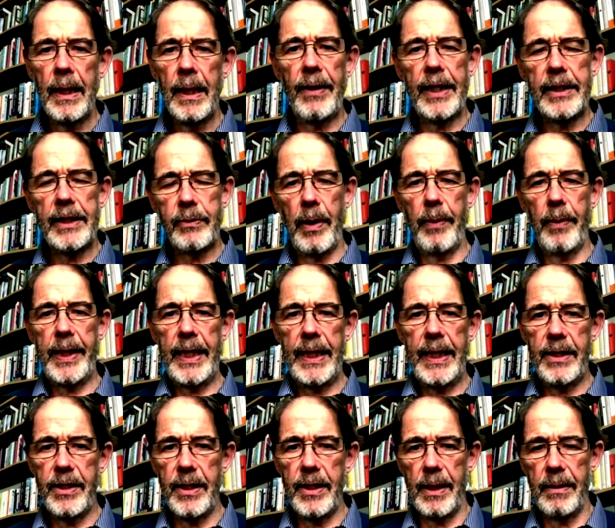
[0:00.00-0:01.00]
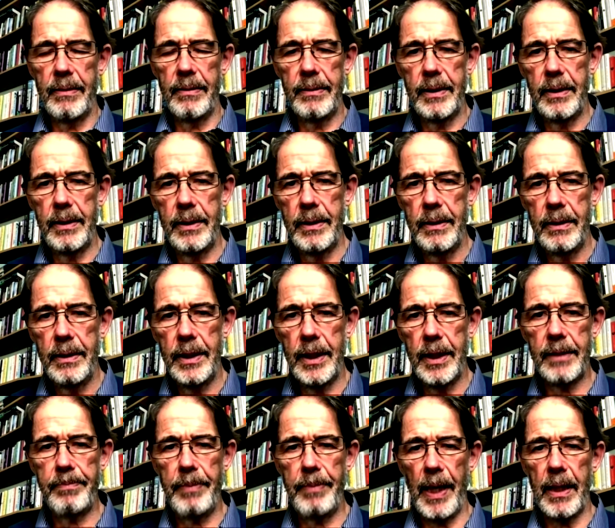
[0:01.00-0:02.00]
Now, that's where we need to
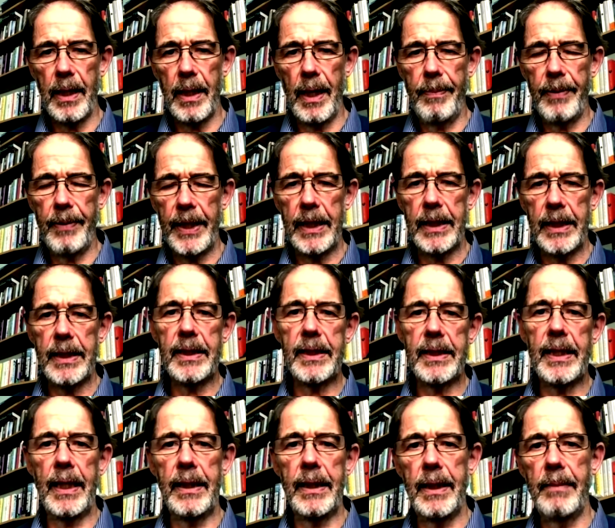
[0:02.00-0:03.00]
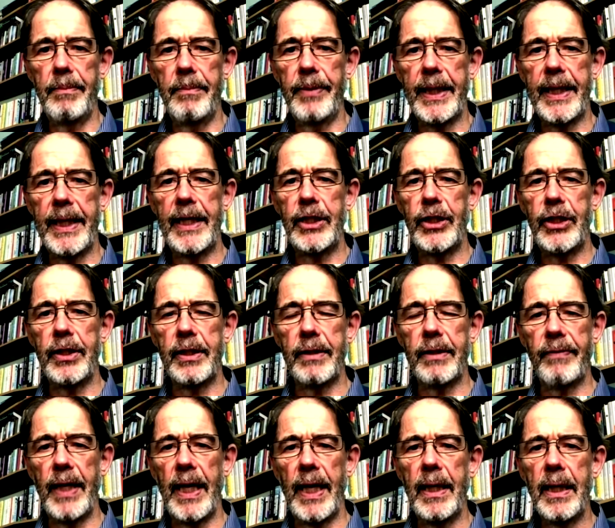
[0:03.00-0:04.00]
just buckle up and understand the
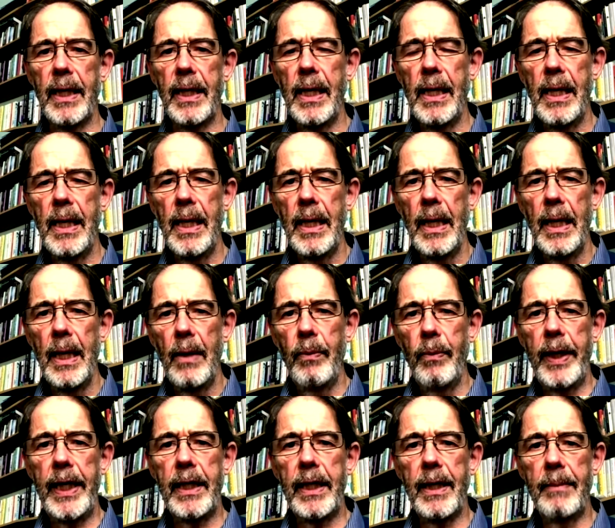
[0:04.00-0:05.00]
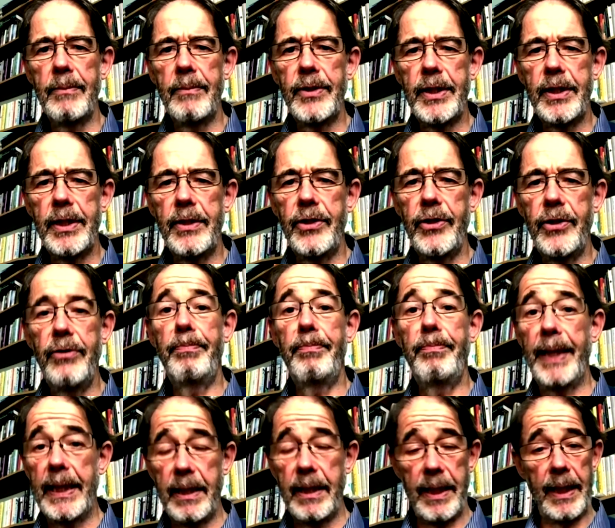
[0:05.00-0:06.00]
implications of that. When it comes to two
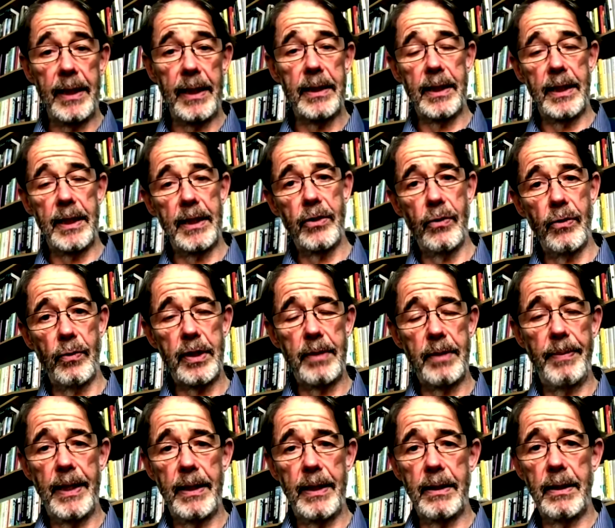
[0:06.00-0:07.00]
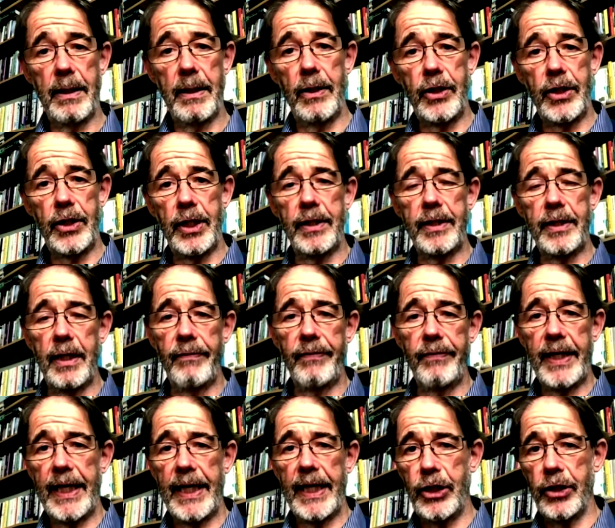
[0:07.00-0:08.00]
big things, and it talks about ocean
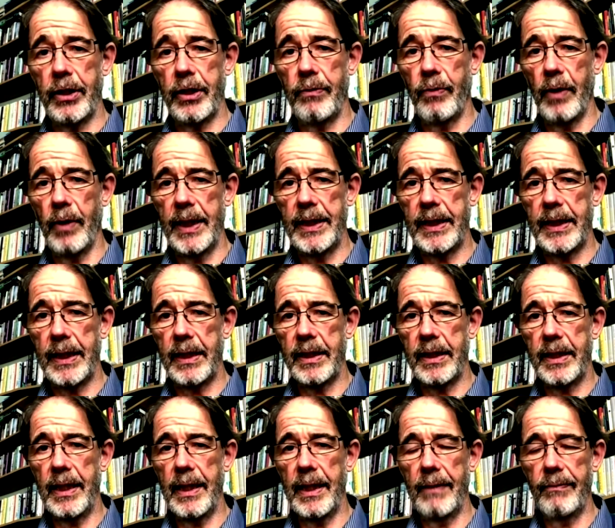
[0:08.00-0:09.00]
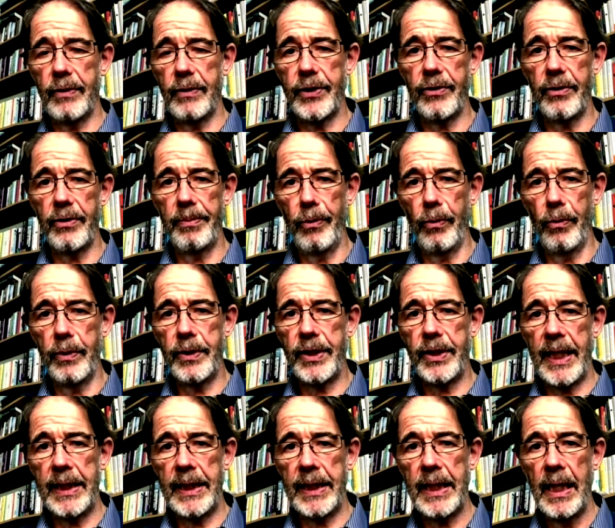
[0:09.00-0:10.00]
acidification and rising sea levels, the report
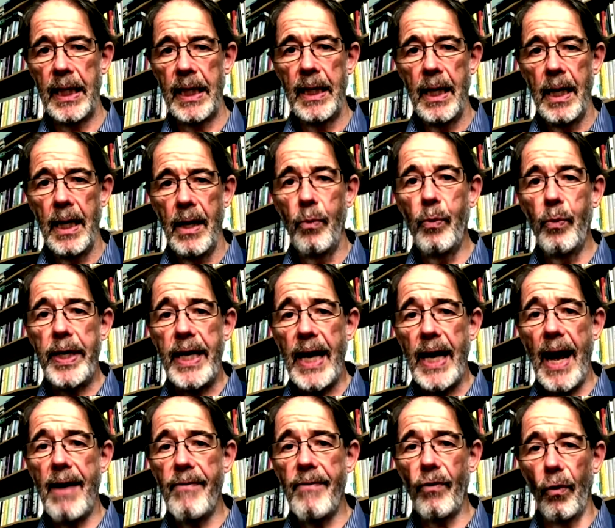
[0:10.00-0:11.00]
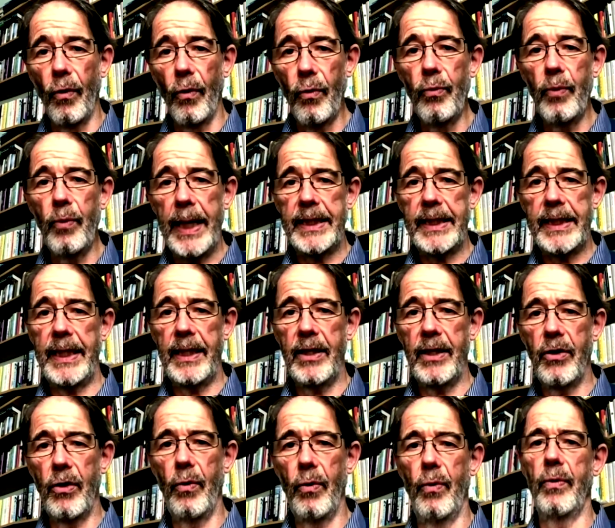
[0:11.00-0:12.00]
says we have
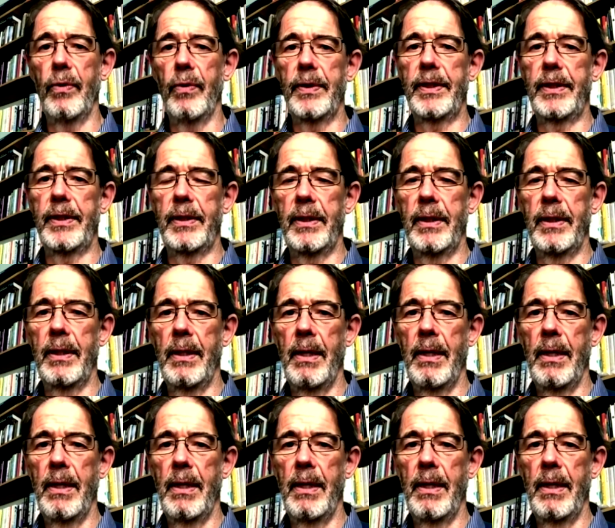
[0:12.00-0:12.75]
already caused